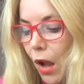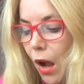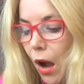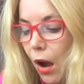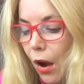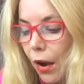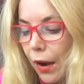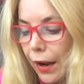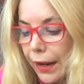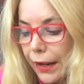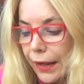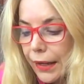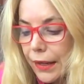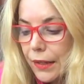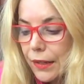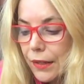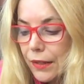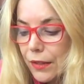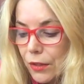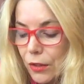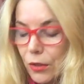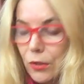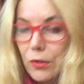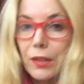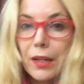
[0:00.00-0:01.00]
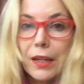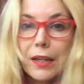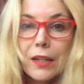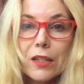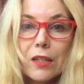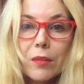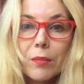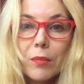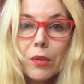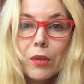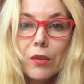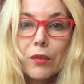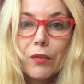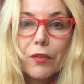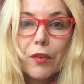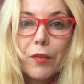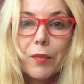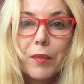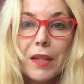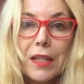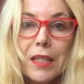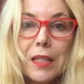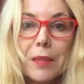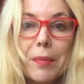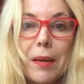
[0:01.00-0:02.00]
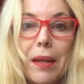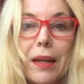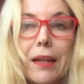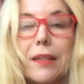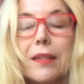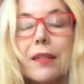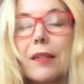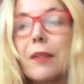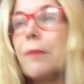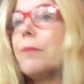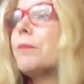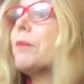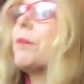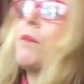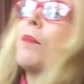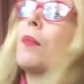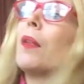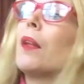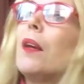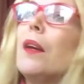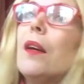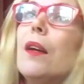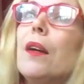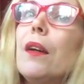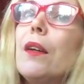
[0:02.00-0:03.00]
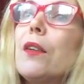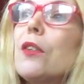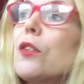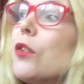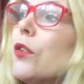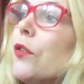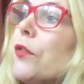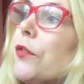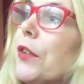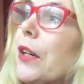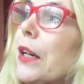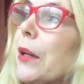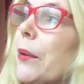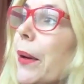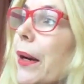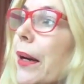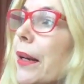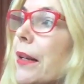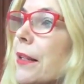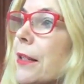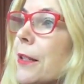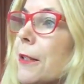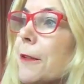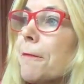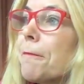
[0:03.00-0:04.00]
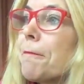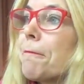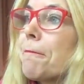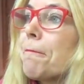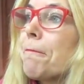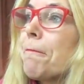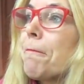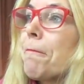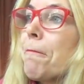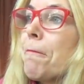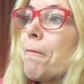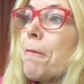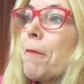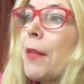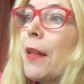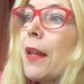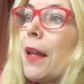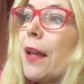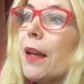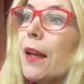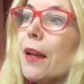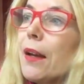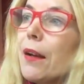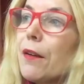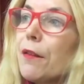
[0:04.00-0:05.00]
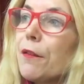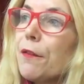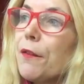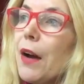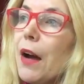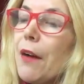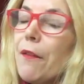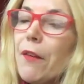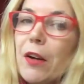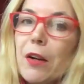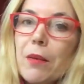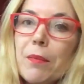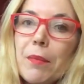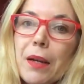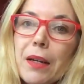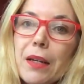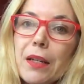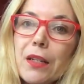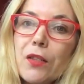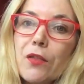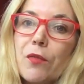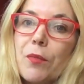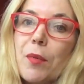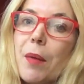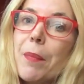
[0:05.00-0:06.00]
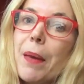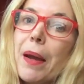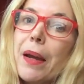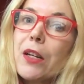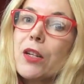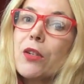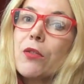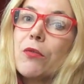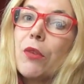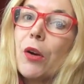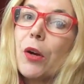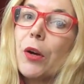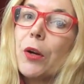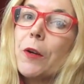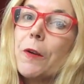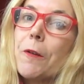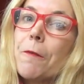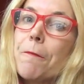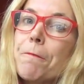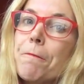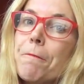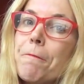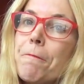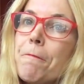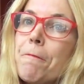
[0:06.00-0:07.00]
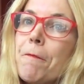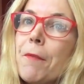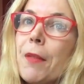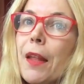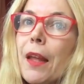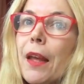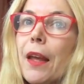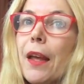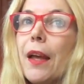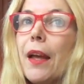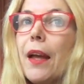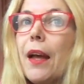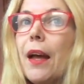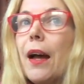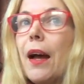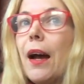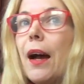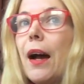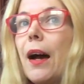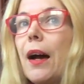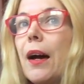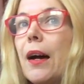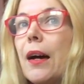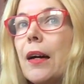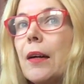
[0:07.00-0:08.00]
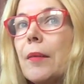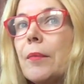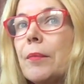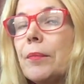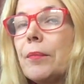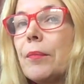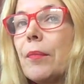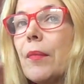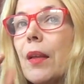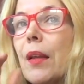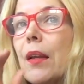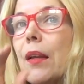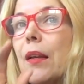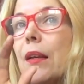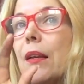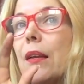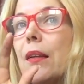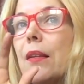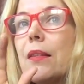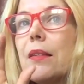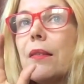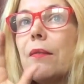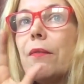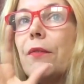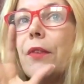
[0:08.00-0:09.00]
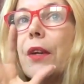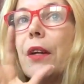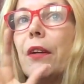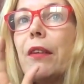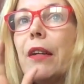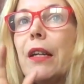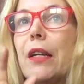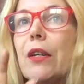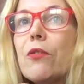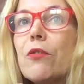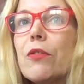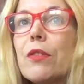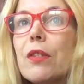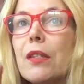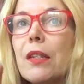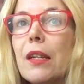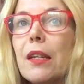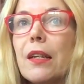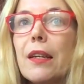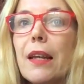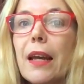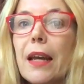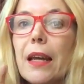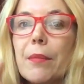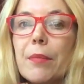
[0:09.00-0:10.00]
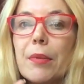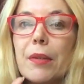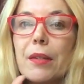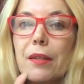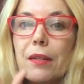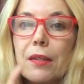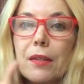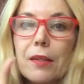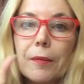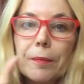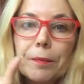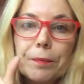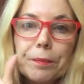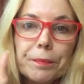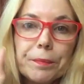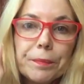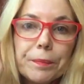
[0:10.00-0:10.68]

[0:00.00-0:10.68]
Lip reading: I do need to move from this place. Two freeways, 500 metres from a major road. Some very interesting neighbours